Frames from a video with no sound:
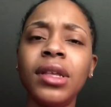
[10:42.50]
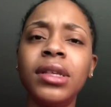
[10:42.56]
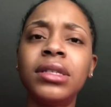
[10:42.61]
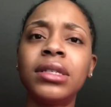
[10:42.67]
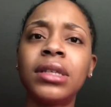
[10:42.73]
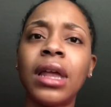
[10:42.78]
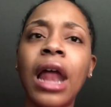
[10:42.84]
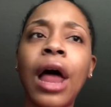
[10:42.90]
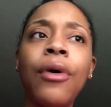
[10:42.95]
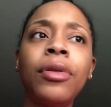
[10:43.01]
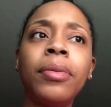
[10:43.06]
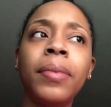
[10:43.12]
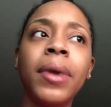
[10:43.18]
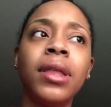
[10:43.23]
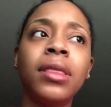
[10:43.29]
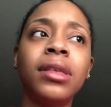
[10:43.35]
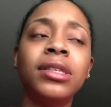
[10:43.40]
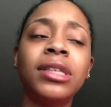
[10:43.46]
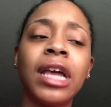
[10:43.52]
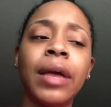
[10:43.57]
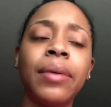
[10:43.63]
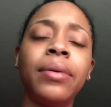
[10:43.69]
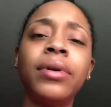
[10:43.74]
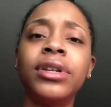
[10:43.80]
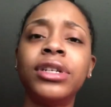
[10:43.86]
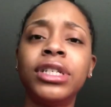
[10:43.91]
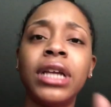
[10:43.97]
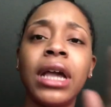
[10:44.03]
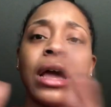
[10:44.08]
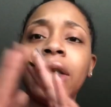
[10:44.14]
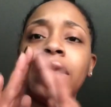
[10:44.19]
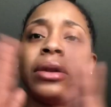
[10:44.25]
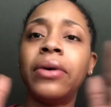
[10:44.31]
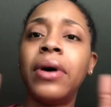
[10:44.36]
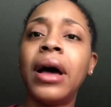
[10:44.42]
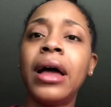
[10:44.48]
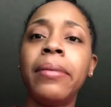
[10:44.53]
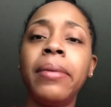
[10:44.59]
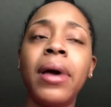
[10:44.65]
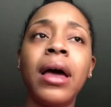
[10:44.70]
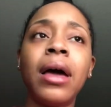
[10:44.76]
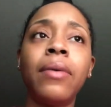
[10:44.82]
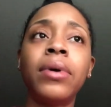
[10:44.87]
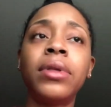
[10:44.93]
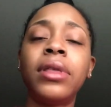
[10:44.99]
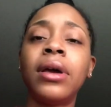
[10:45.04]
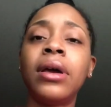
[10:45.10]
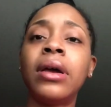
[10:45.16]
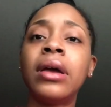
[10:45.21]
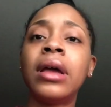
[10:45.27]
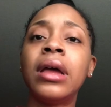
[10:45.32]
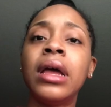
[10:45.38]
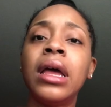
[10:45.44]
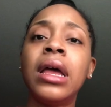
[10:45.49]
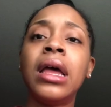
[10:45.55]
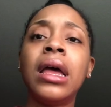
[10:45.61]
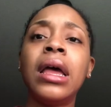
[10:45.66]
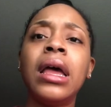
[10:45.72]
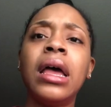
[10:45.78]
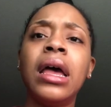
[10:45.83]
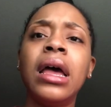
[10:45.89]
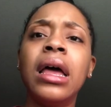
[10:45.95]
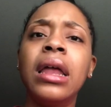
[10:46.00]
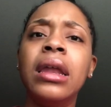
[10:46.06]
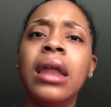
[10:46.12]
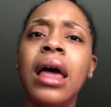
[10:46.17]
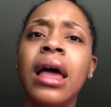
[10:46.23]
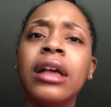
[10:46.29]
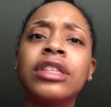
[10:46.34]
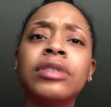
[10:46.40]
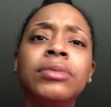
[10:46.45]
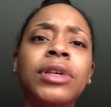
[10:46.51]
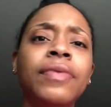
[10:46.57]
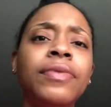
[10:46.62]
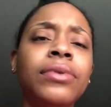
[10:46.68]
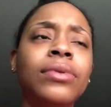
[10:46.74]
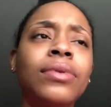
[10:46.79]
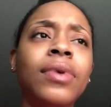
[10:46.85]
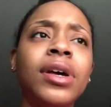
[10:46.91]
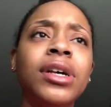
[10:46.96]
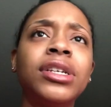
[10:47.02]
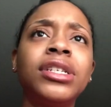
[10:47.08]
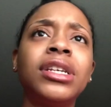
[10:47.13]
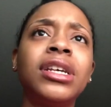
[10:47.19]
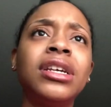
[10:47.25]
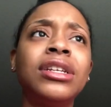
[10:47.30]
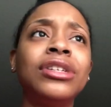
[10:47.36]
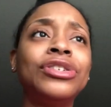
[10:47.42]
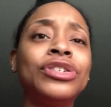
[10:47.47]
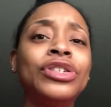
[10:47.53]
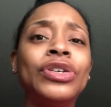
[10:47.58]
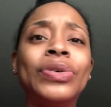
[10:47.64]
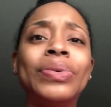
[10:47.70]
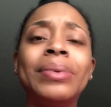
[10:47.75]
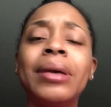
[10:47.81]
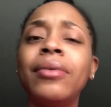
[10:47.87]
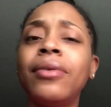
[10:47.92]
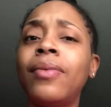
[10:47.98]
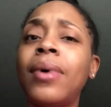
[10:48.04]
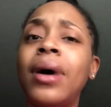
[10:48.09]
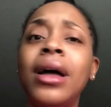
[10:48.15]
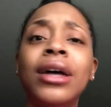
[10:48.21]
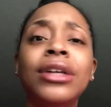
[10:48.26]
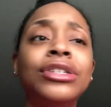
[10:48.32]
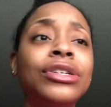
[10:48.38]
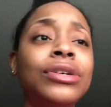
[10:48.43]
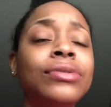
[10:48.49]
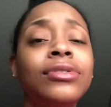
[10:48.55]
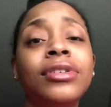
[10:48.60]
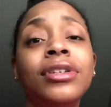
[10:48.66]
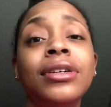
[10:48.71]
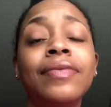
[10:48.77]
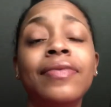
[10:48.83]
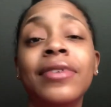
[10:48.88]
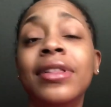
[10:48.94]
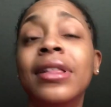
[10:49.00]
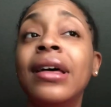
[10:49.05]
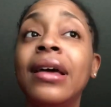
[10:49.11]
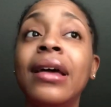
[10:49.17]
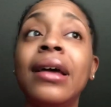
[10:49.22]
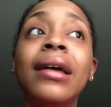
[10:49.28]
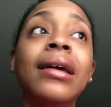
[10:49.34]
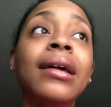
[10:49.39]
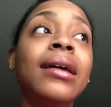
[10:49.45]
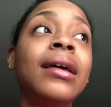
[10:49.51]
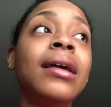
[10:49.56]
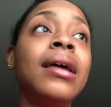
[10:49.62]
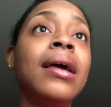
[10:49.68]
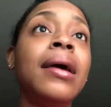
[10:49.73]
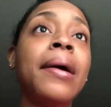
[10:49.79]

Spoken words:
sat down with me at the table, and she had a little iPad with her and asked me a few questions, you know, maybe why I chose Chick-Fil-A,